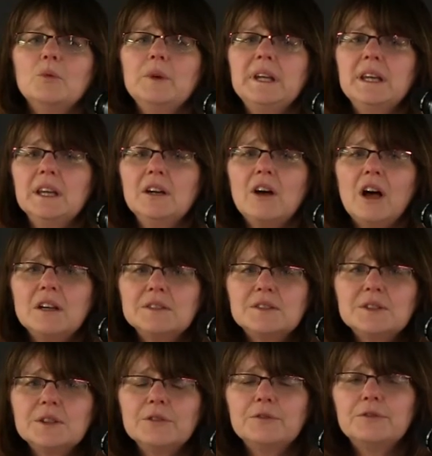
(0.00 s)
We can
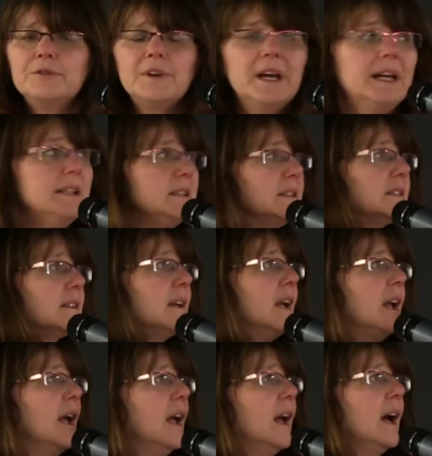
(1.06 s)
also fund
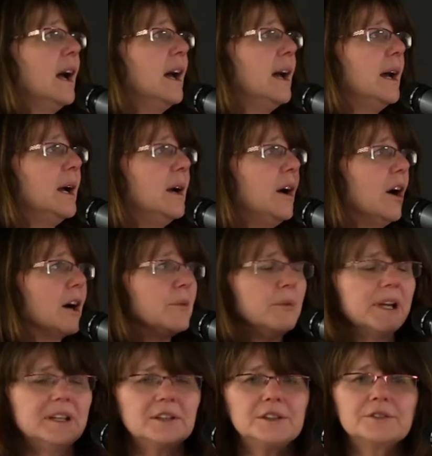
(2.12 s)
our
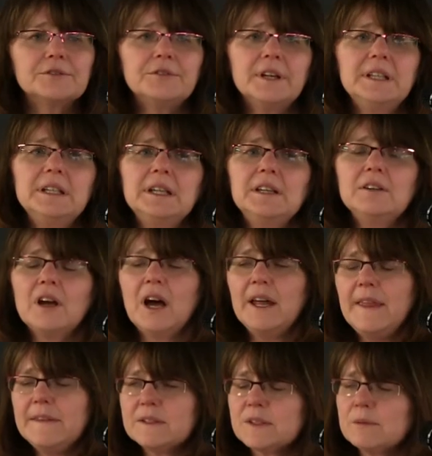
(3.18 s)
regular funding
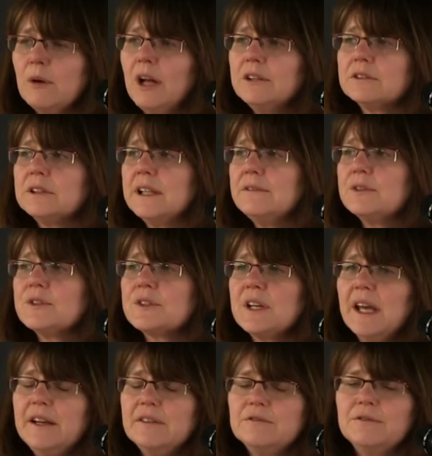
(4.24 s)
at the smaller levels
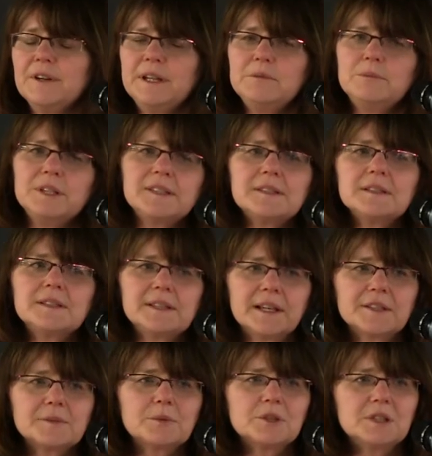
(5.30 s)
can fund business
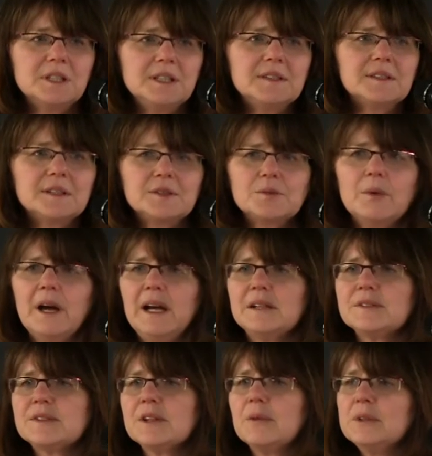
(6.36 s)
expertise as
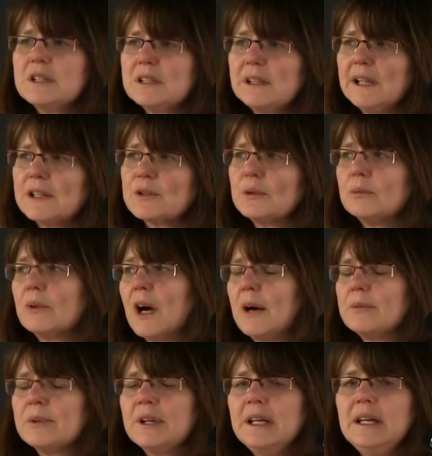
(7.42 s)
well. So intellectual
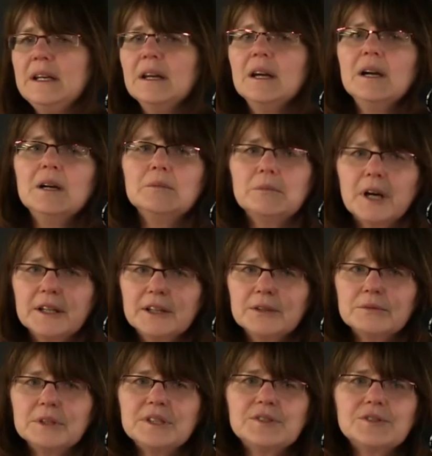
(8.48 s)
property,
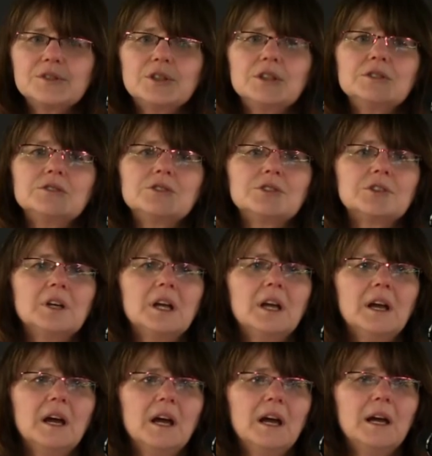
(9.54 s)
market research,
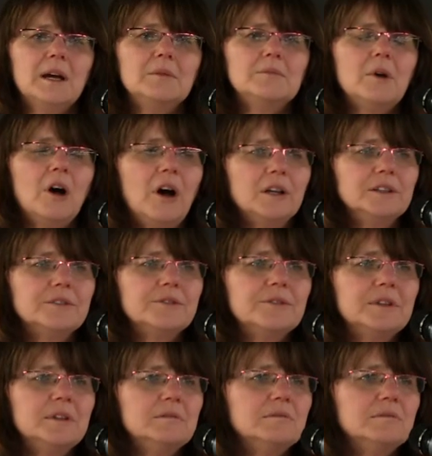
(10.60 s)
all of